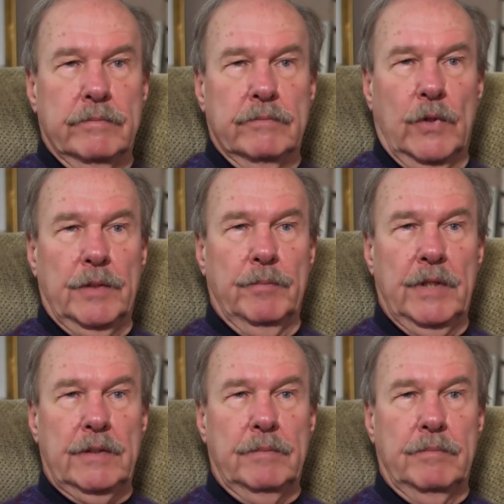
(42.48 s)
Went and
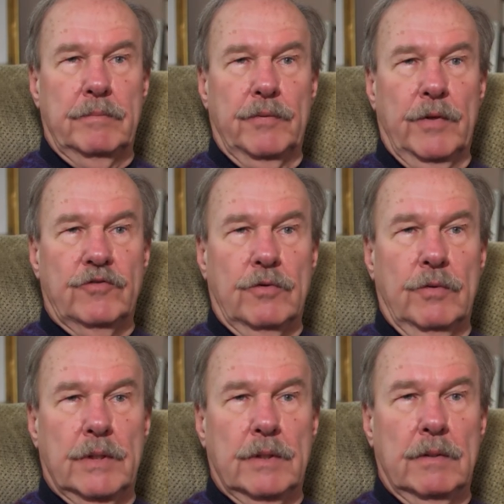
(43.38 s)
met
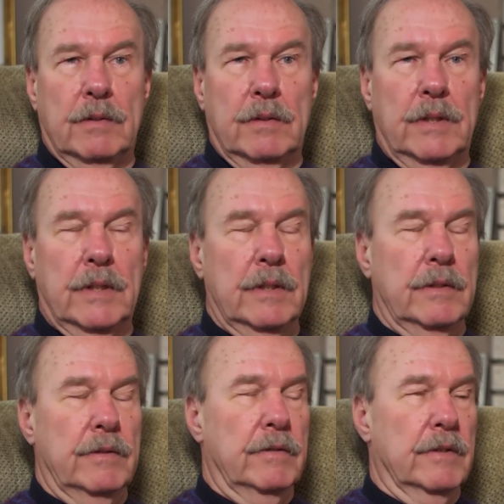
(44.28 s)
Perez-Cruet
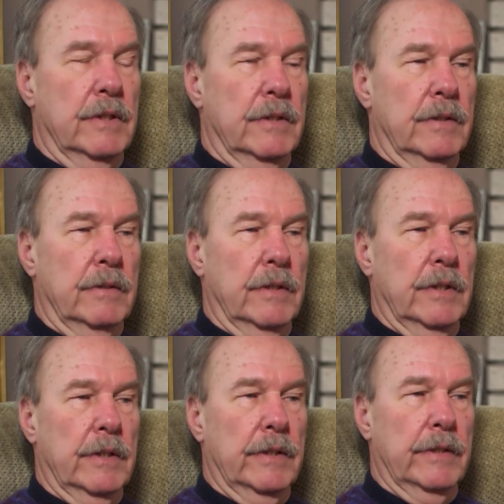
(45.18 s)
and uh,
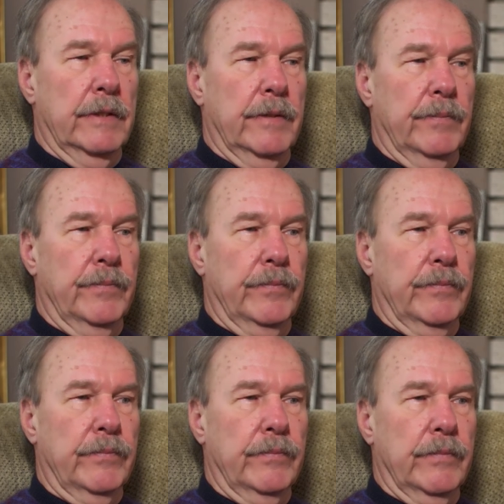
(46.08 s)
um,
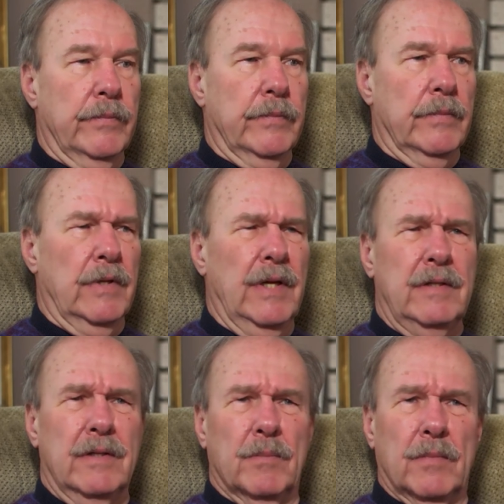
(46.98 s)

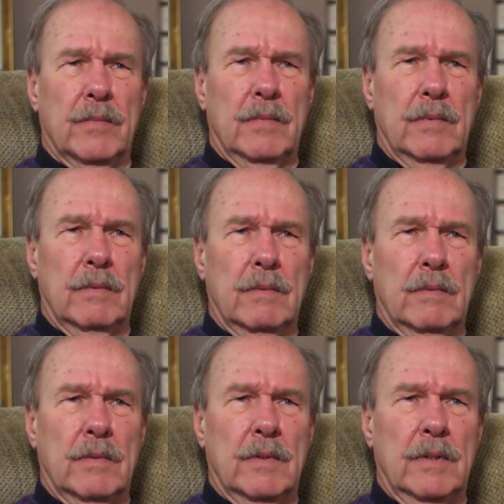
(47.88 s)
liked him.
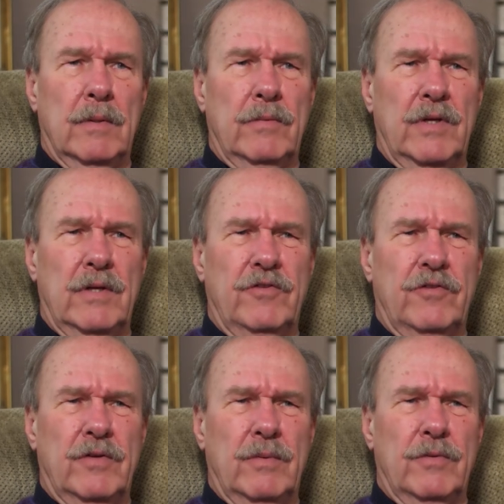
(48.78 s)
He,
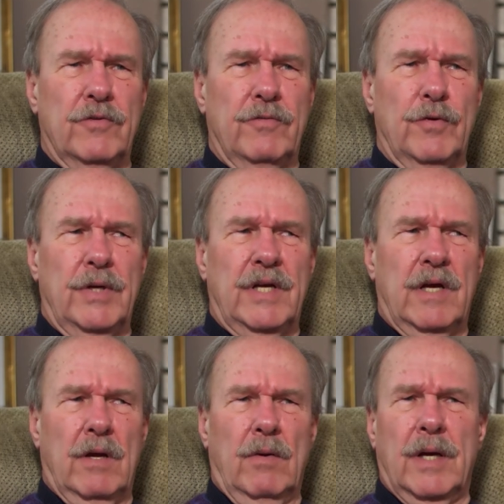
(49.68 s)
he was a very
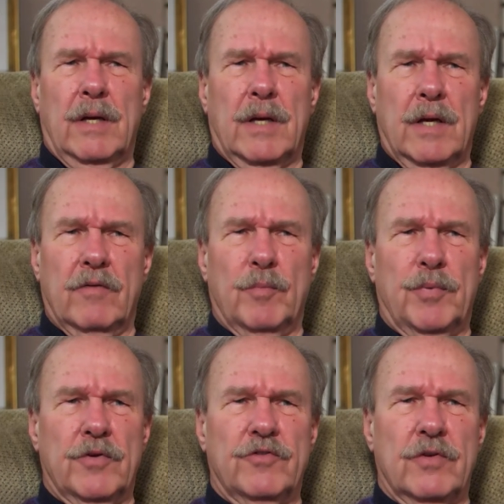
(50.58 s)
caring kind of a
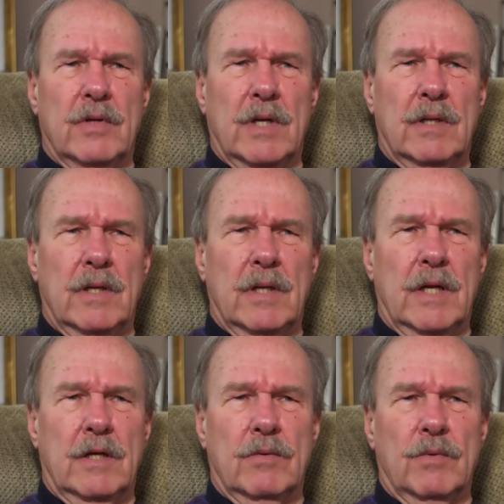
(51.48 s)
person, and, and
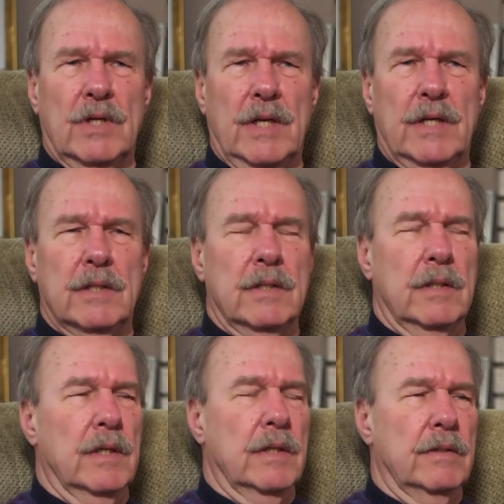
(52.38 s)
I could relate.
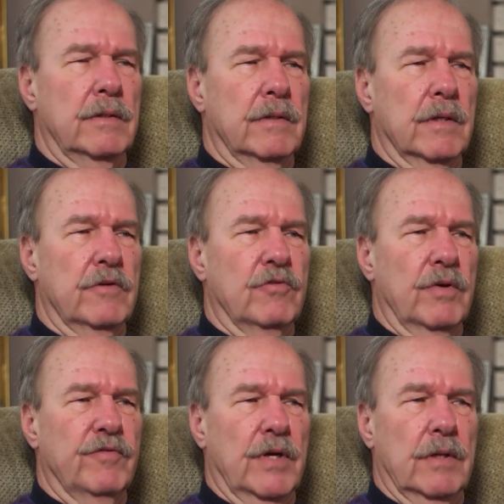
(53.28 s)
And uh,
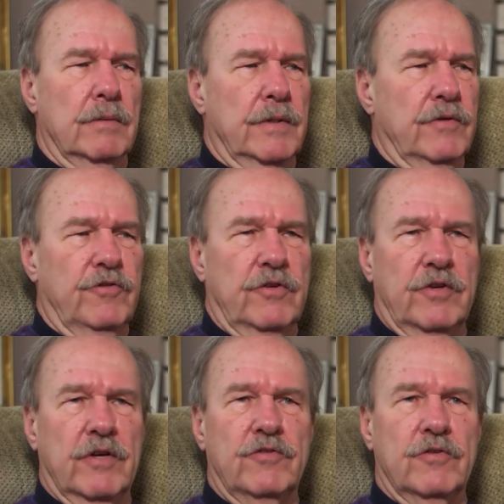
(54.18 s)
so I followed his
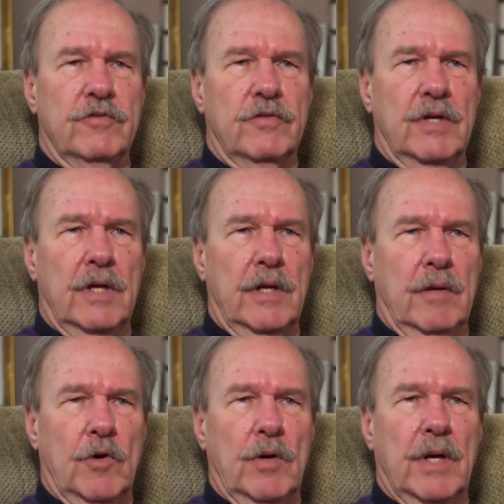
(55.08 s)
suggestions and had
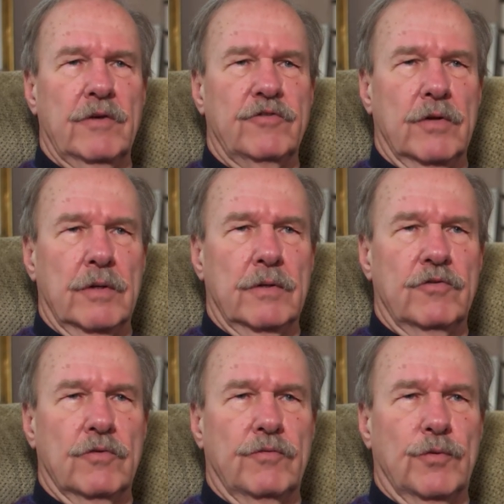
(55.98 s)
MRIs done
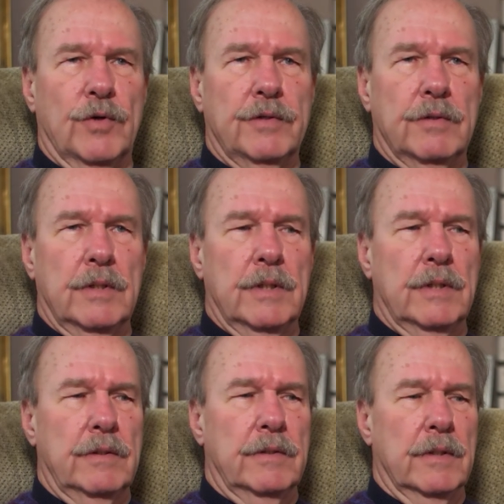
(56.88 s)
and so forth.
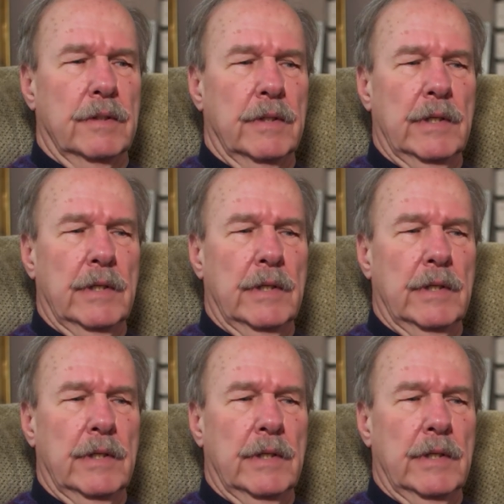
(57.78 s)
And uh,